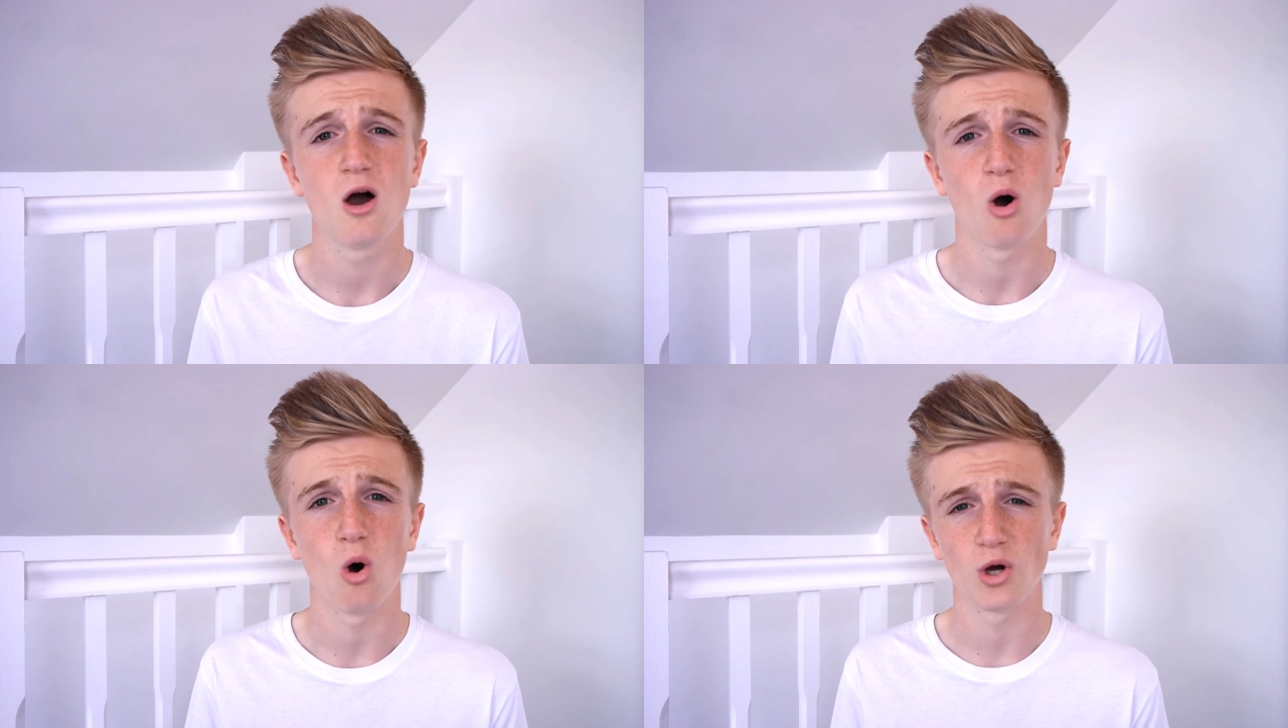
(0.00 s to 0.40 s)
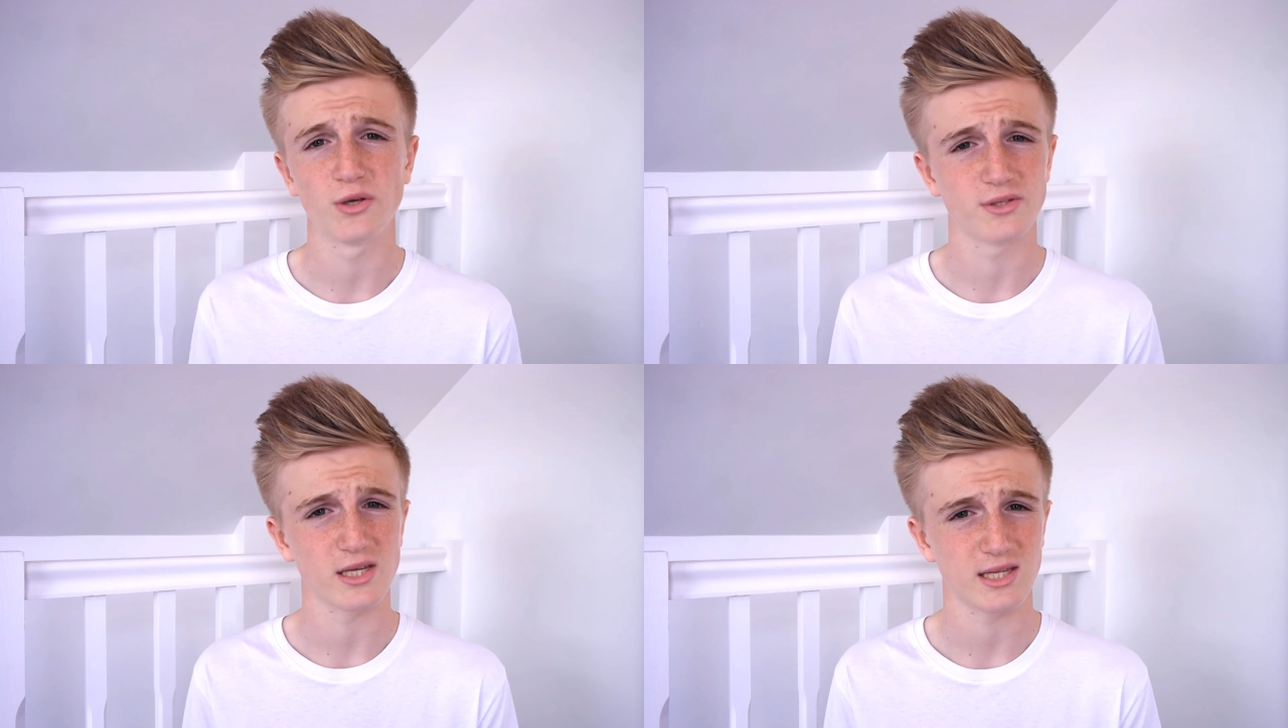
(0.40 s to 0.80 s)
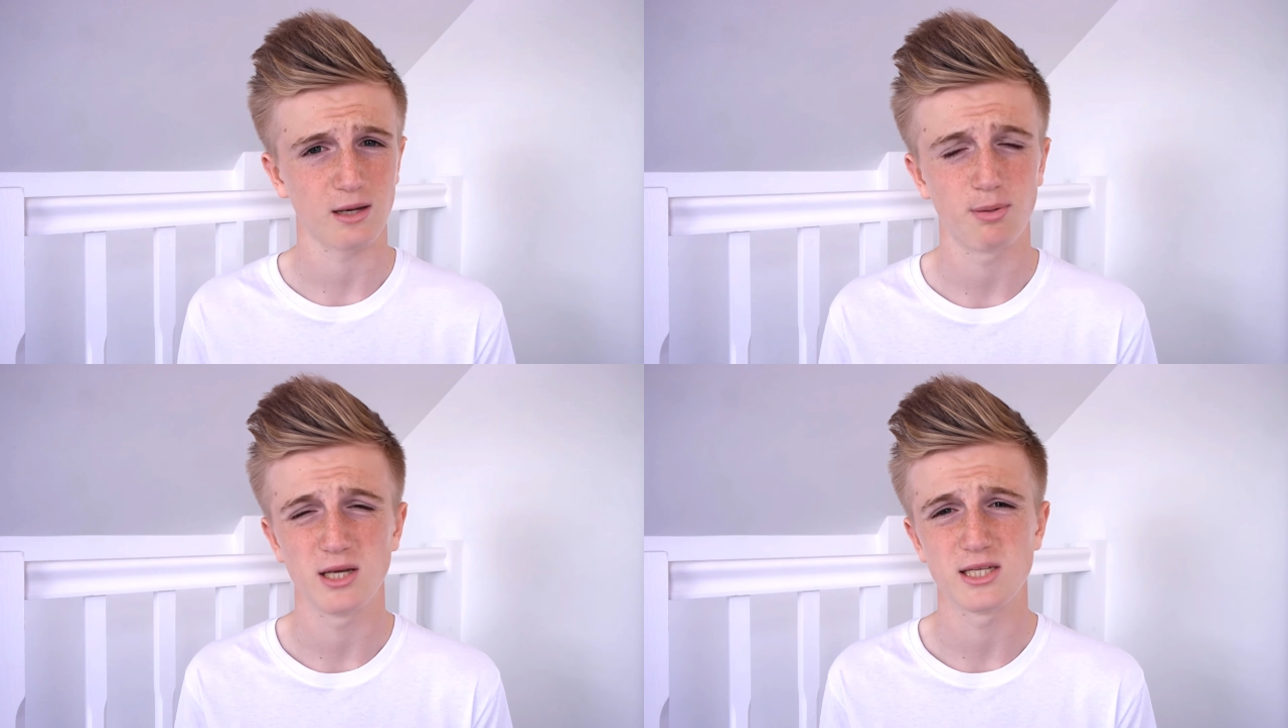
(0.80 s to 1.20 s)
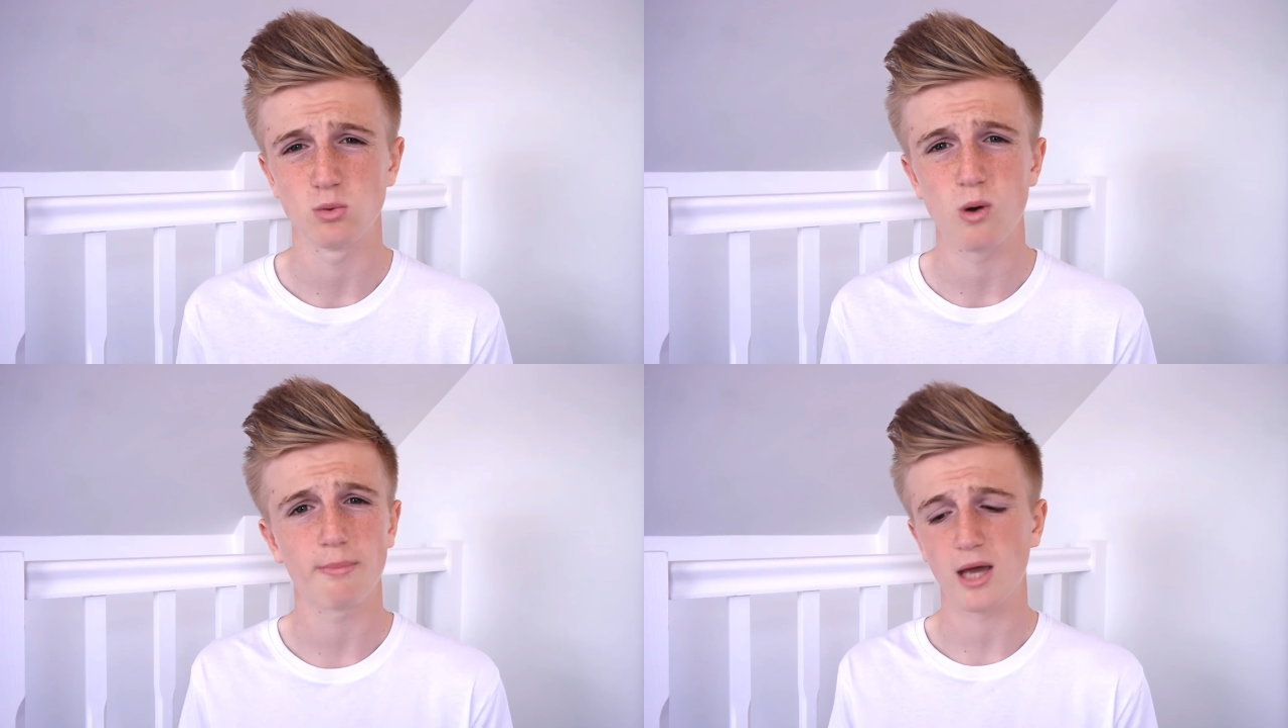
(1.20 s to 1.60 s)
or use it as like a PC
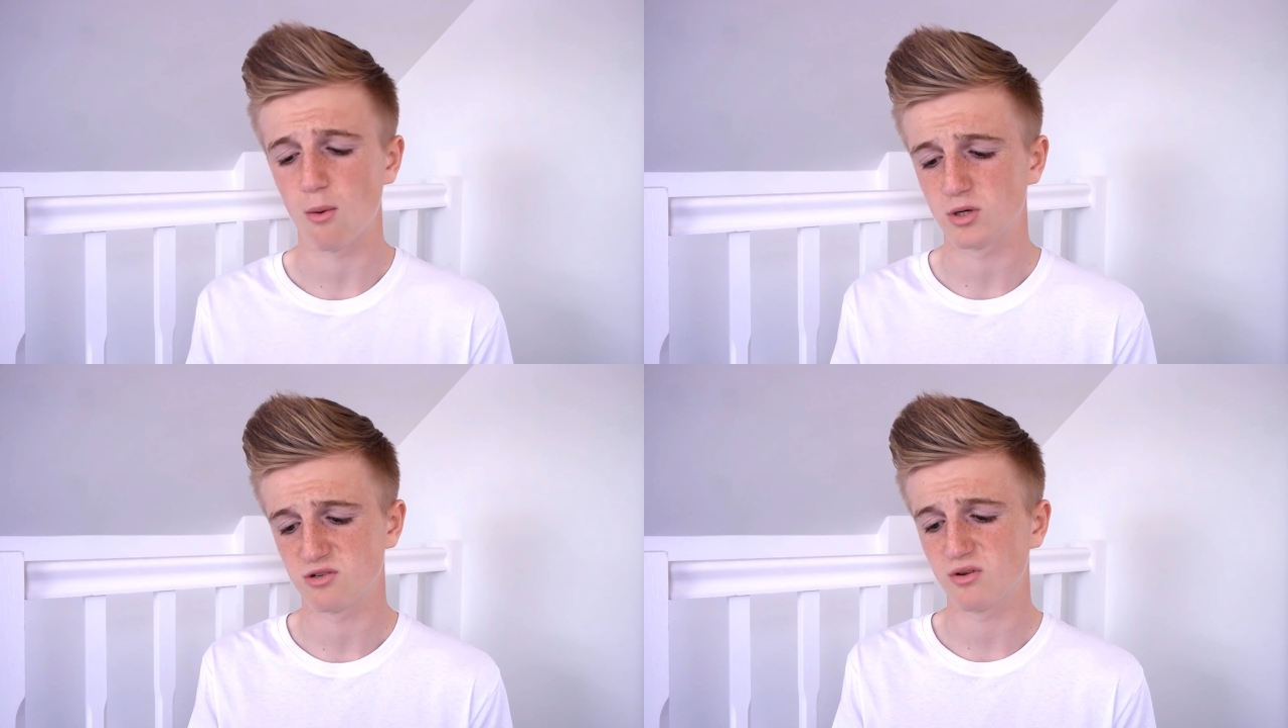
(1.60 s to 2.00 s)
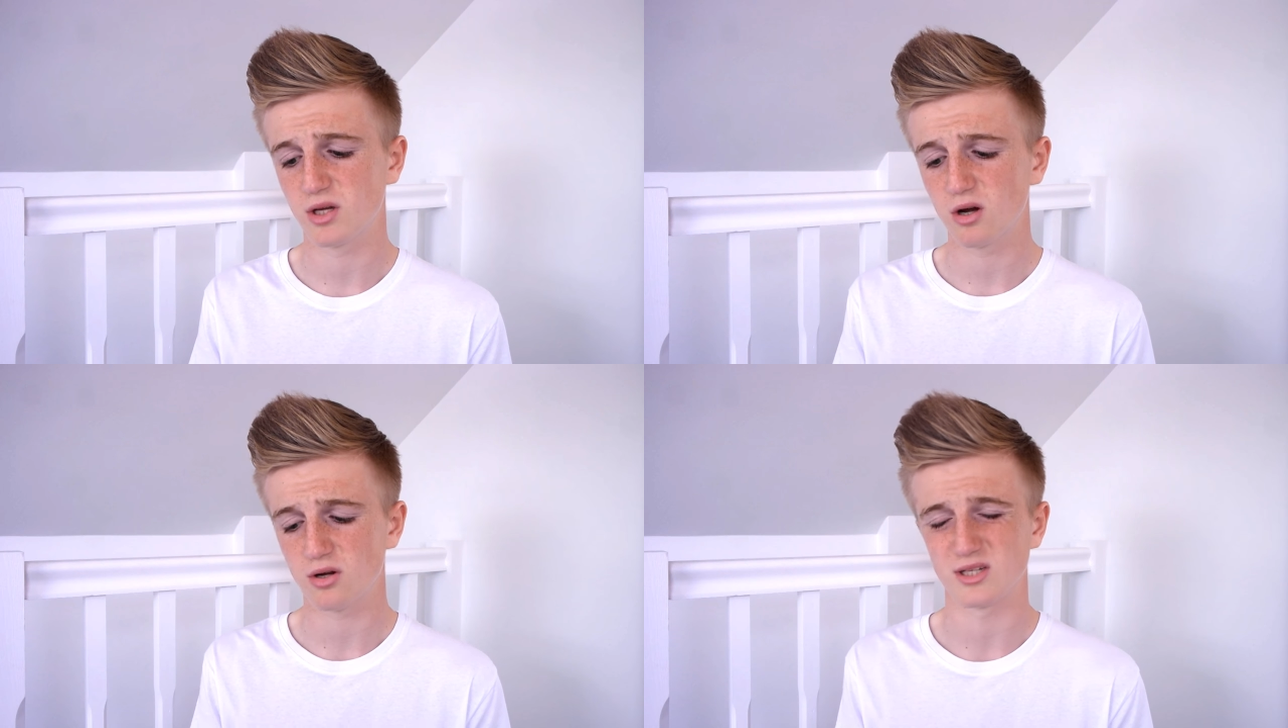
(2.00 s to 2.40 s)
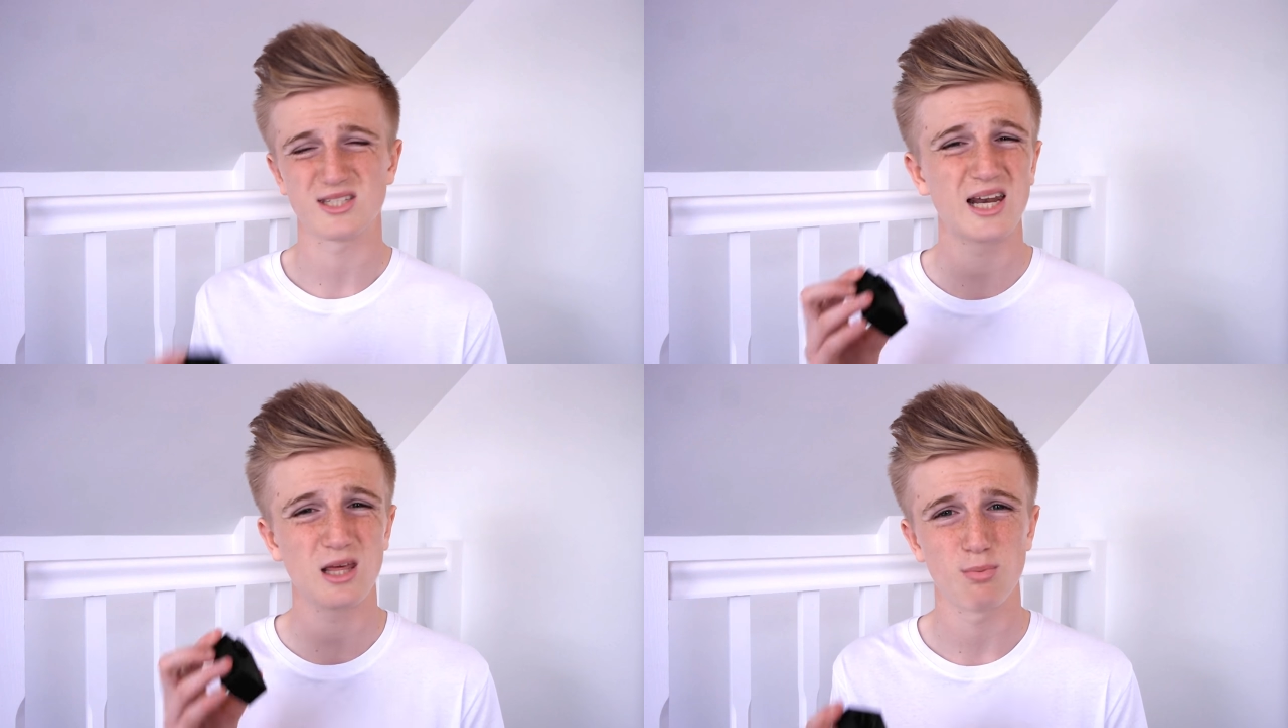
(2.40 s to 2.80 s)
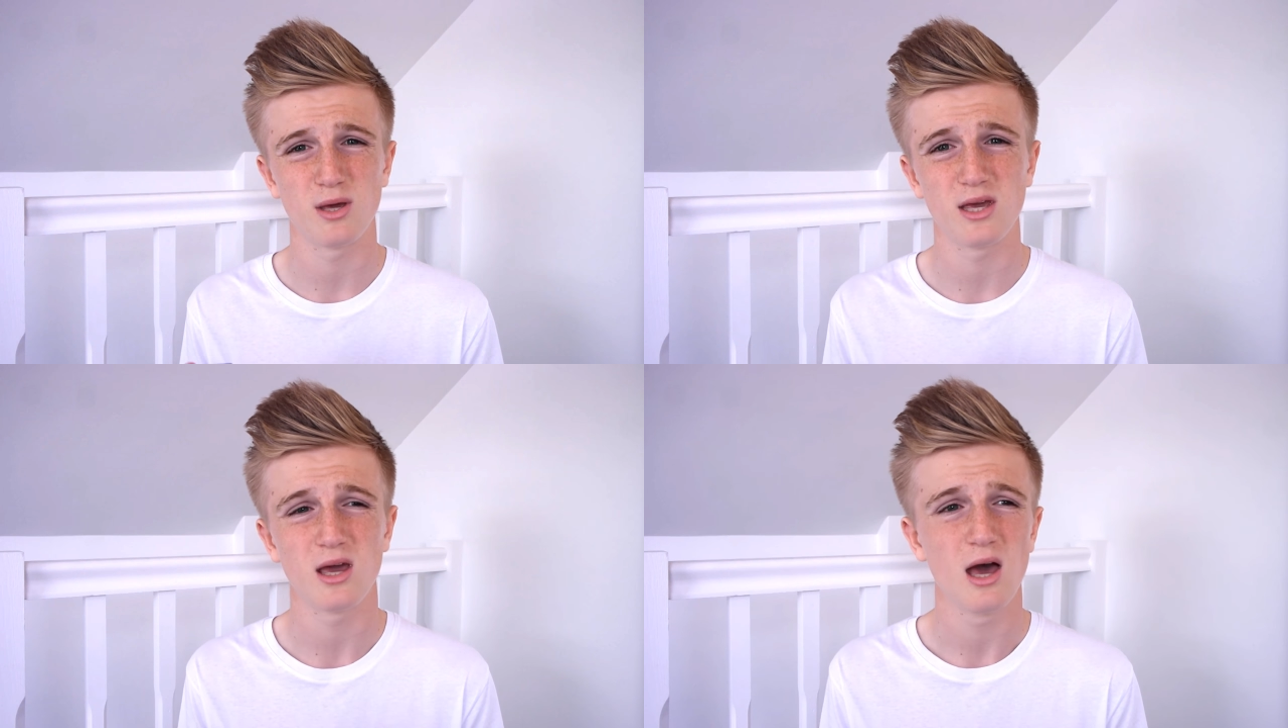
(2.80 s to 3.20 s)
webcam, which is really good because it's
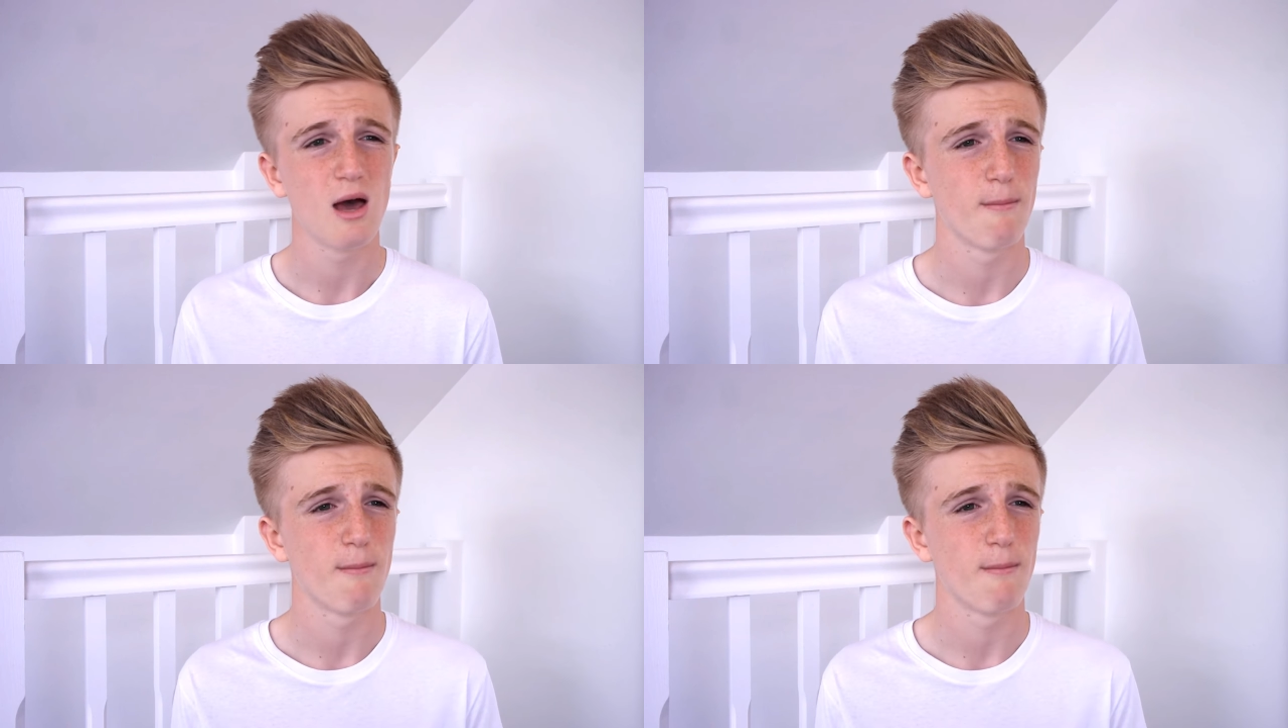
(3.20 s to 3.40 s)
1080p,